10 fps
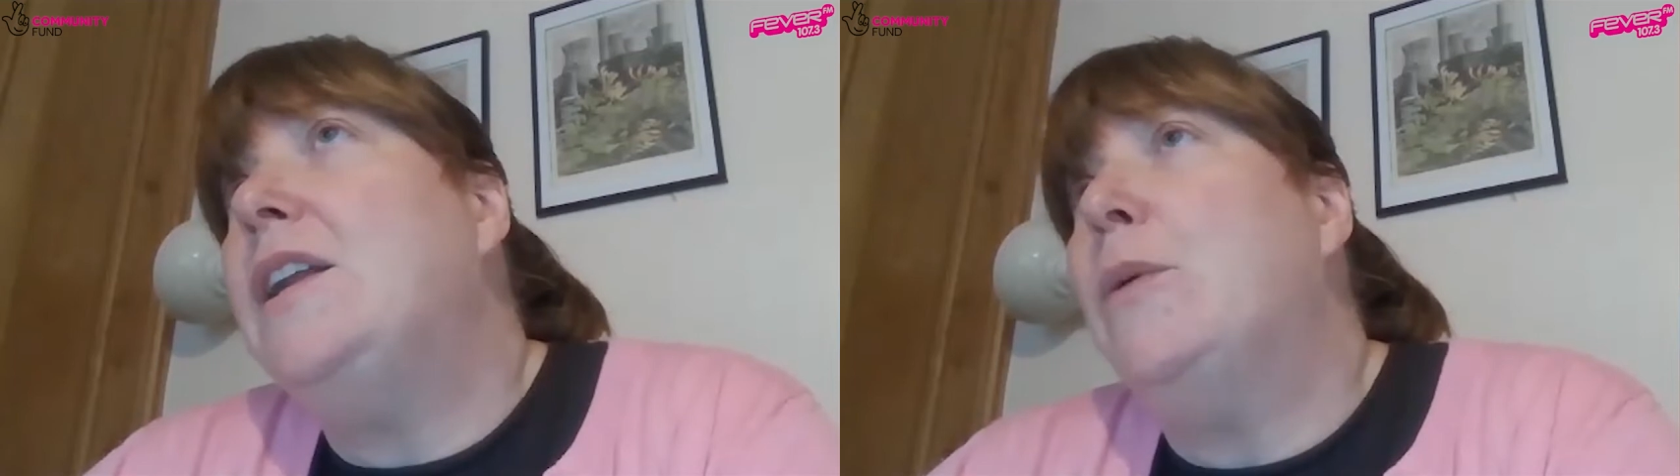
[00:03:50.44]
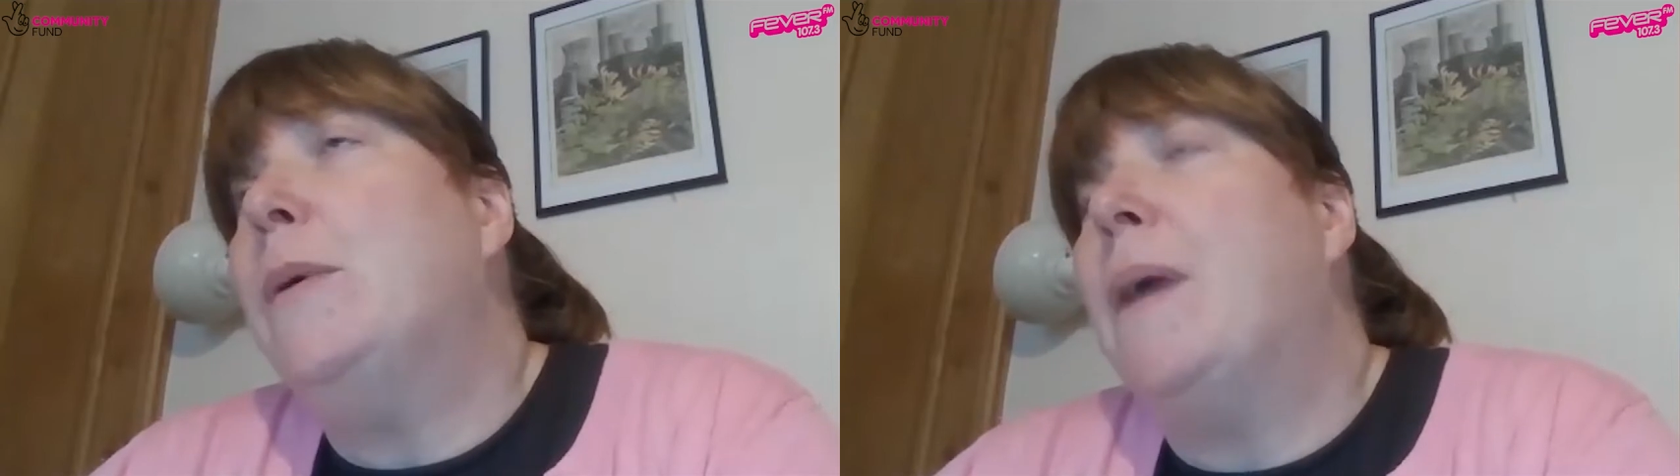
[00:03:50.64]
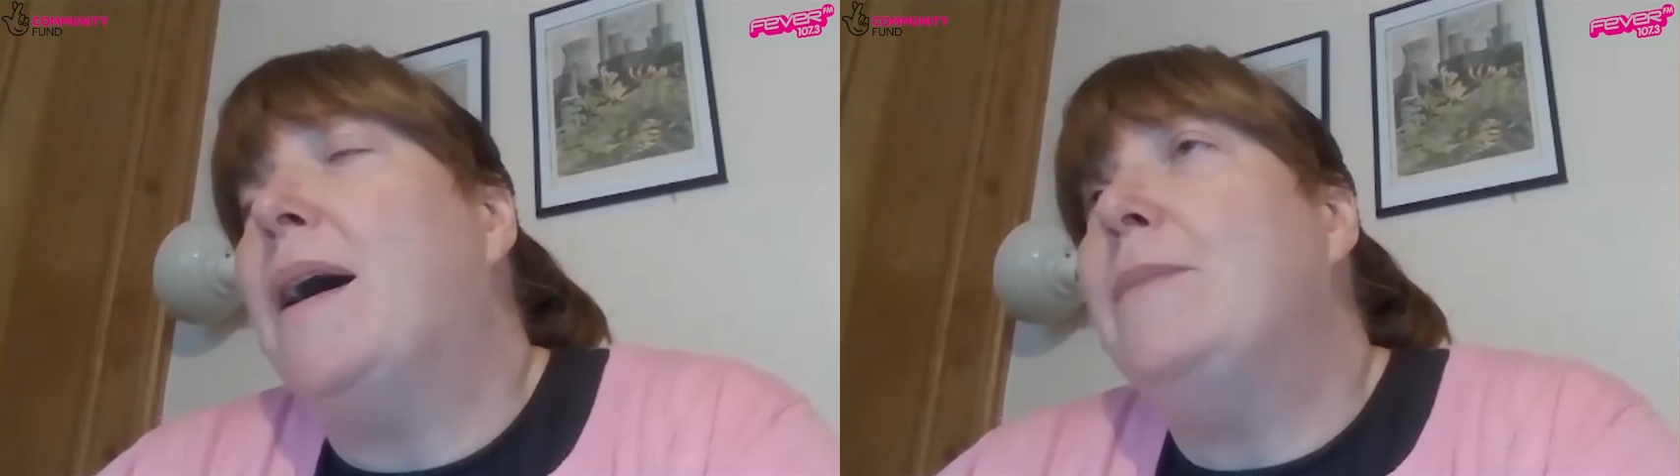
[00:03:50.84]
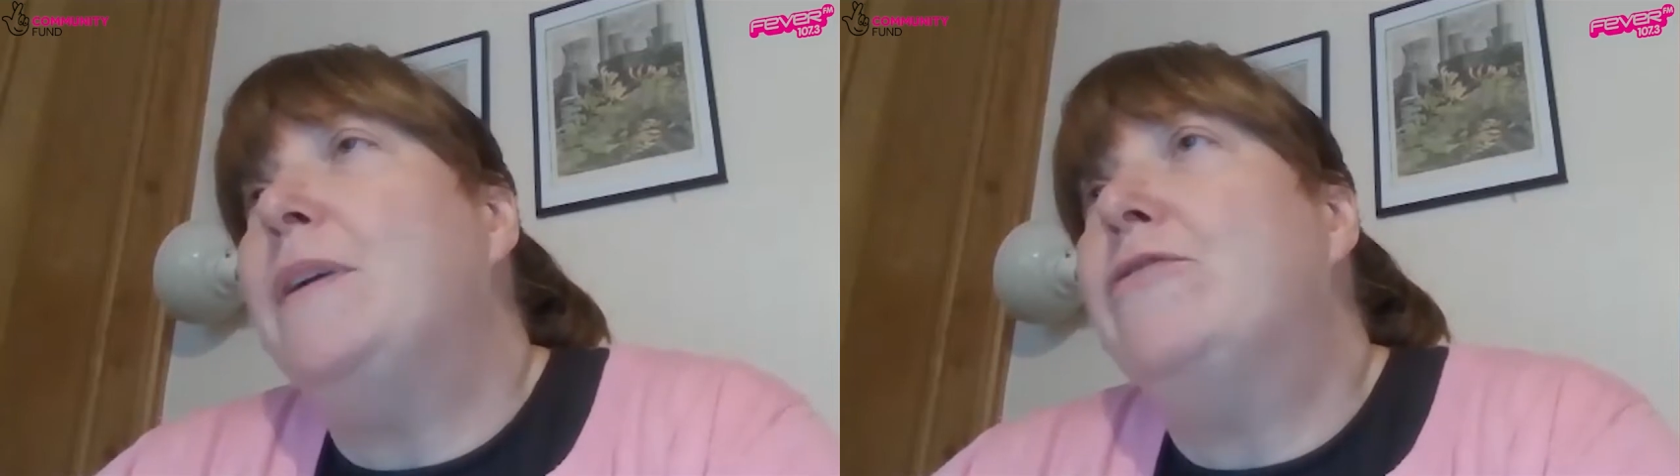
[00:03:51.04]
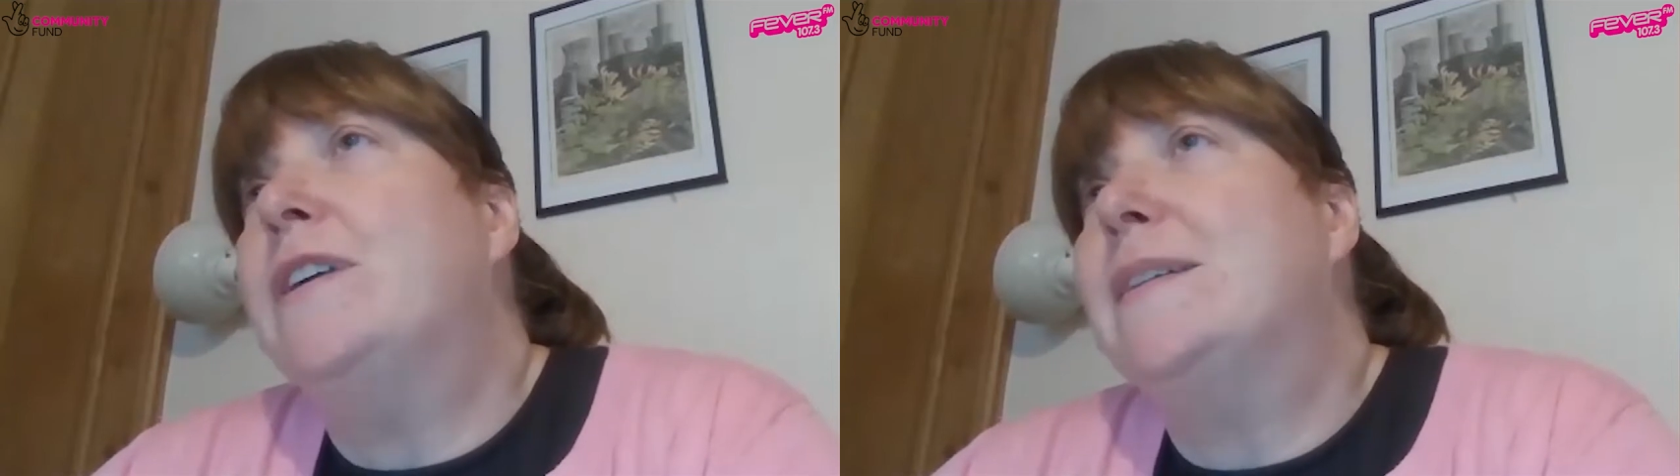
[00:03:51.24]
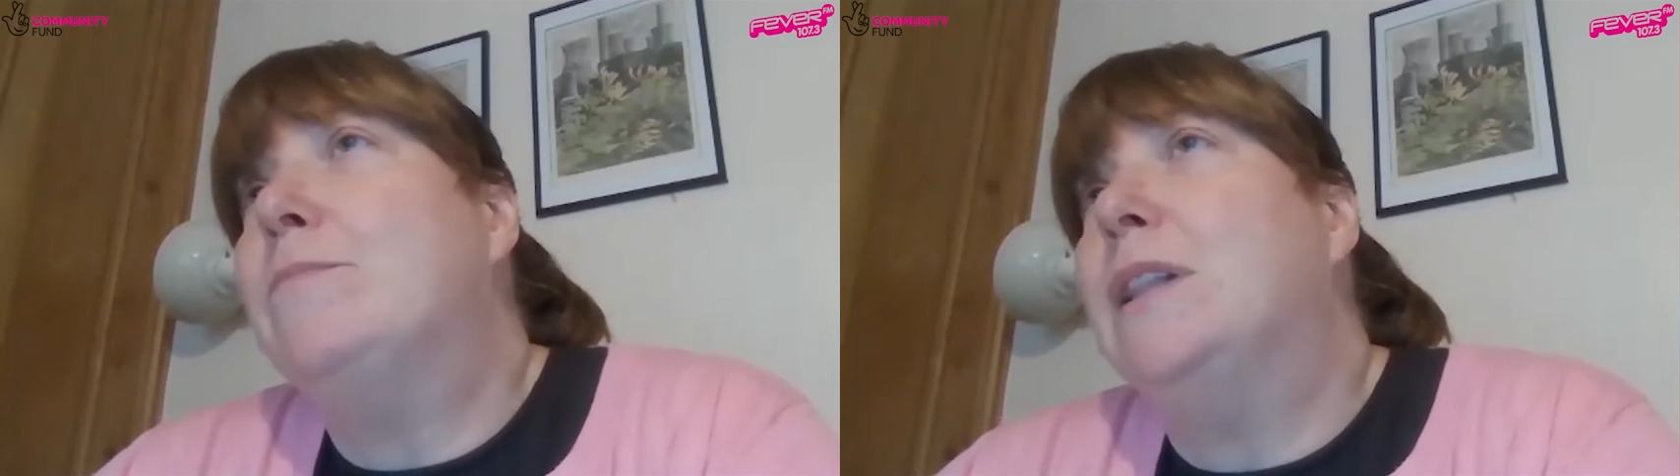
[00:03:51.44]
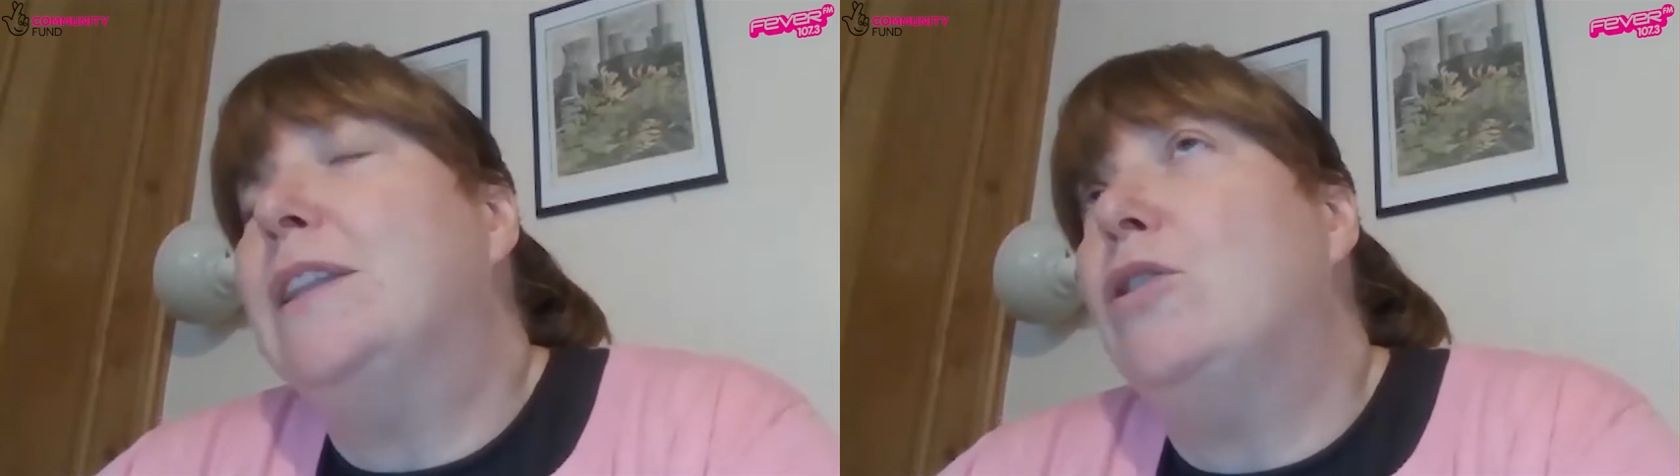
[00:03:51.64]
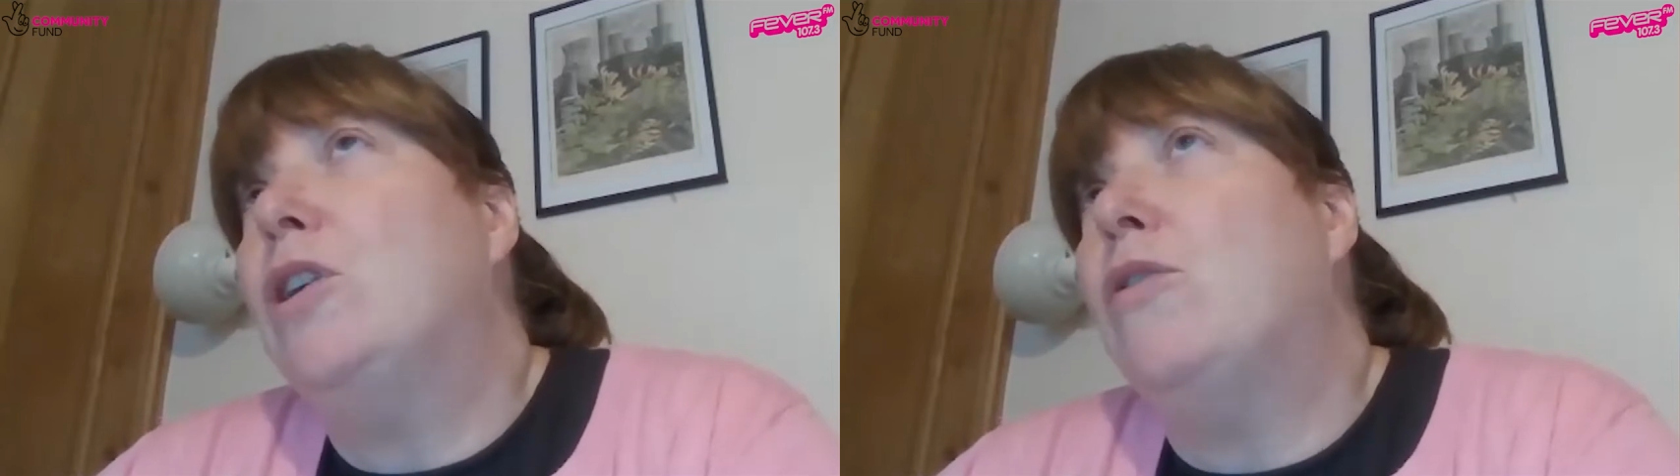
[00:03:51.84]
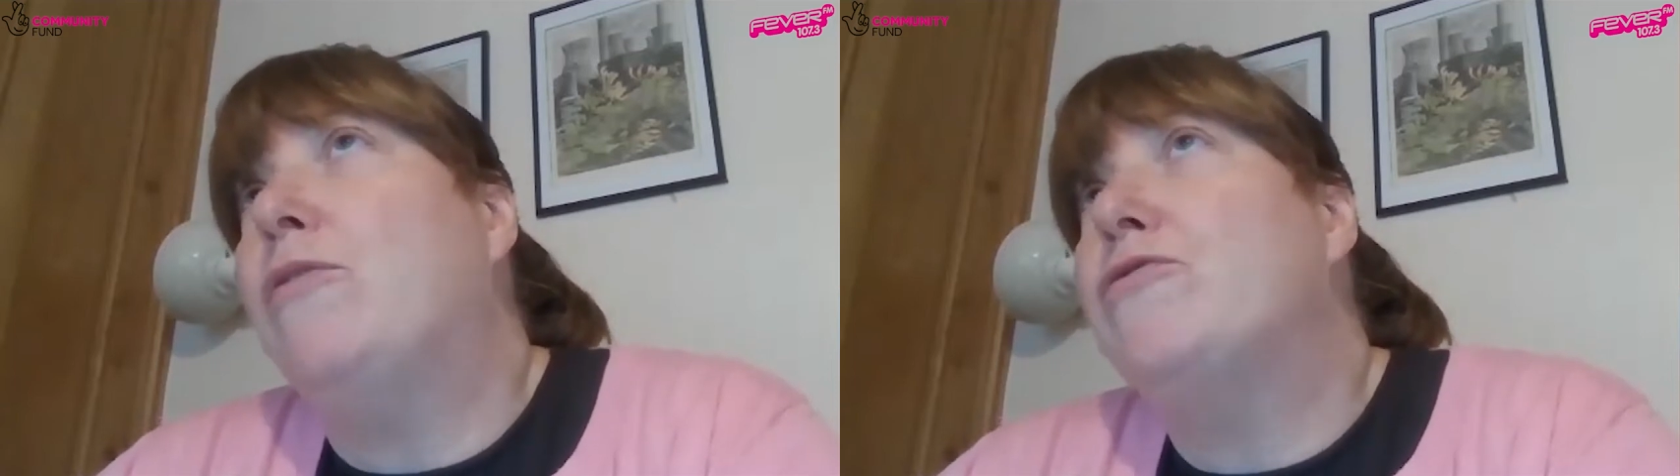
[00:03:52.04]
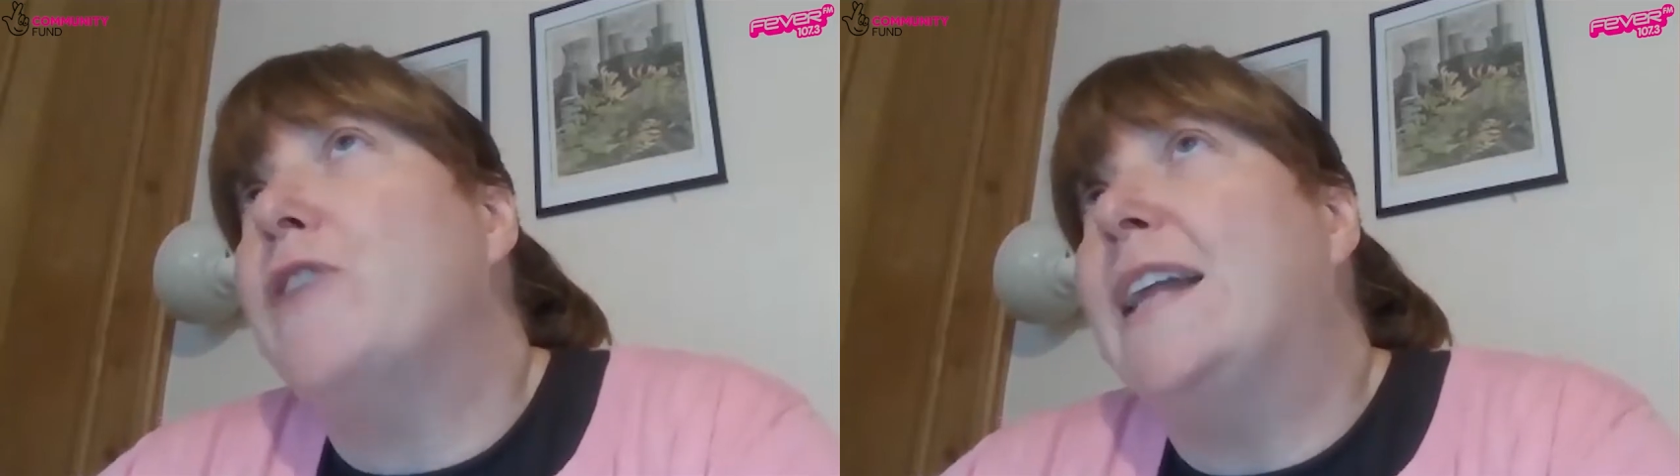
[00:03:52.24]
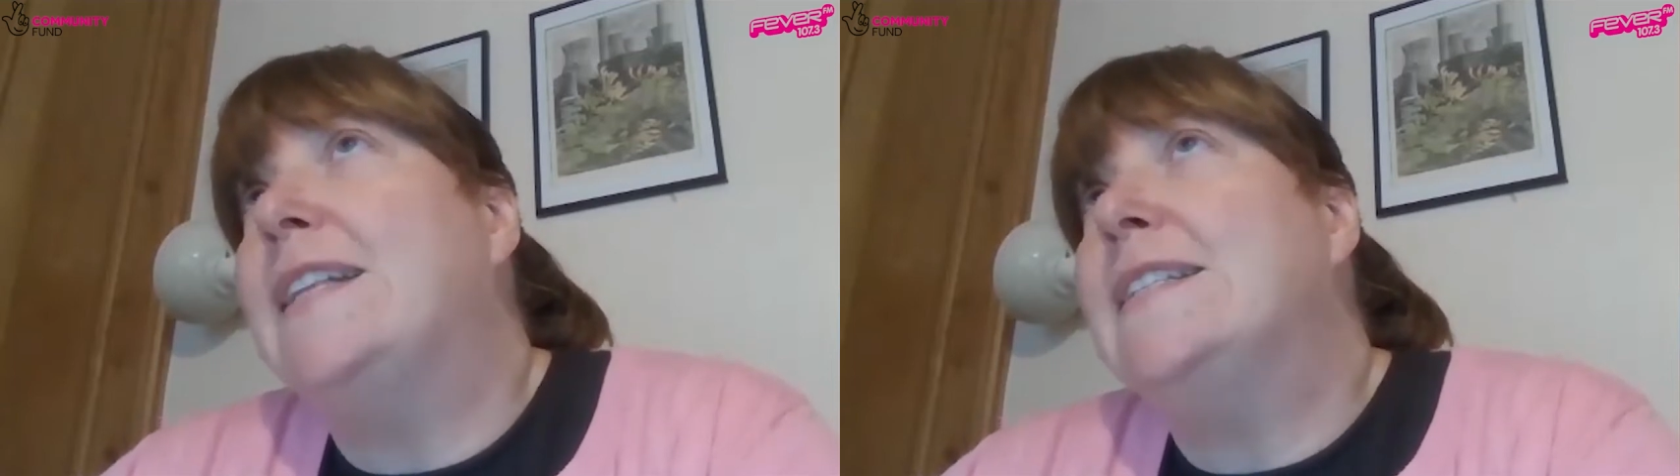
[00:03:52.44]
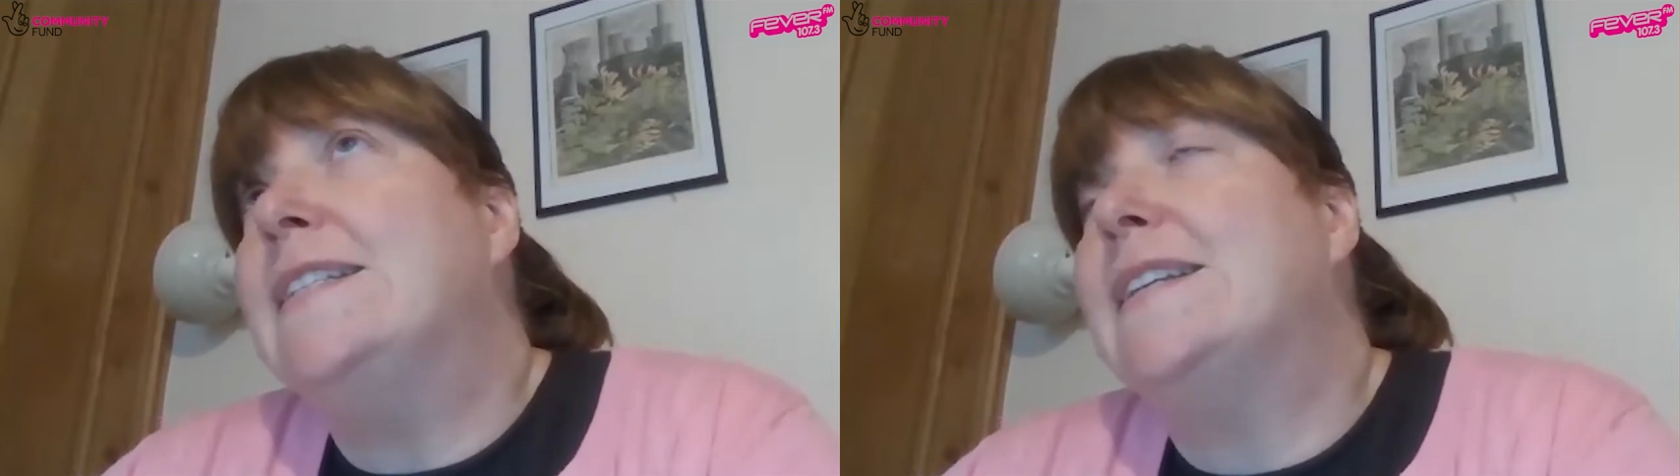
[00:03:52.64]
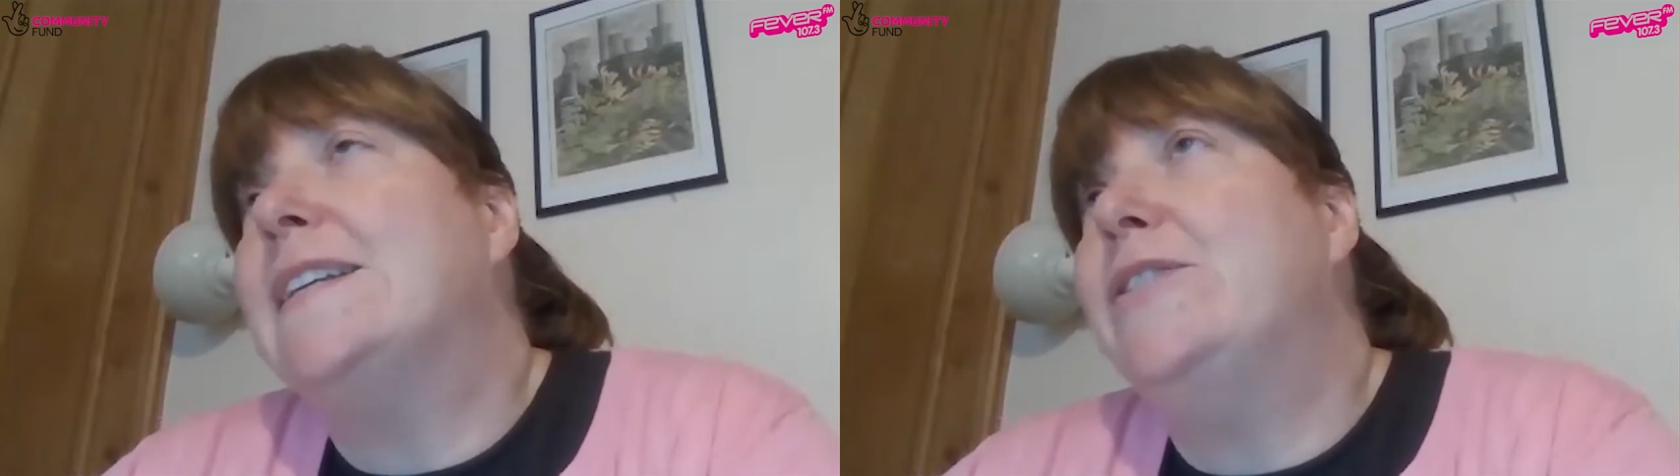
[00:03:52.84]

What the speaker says: you know, it might be, for example, your friend,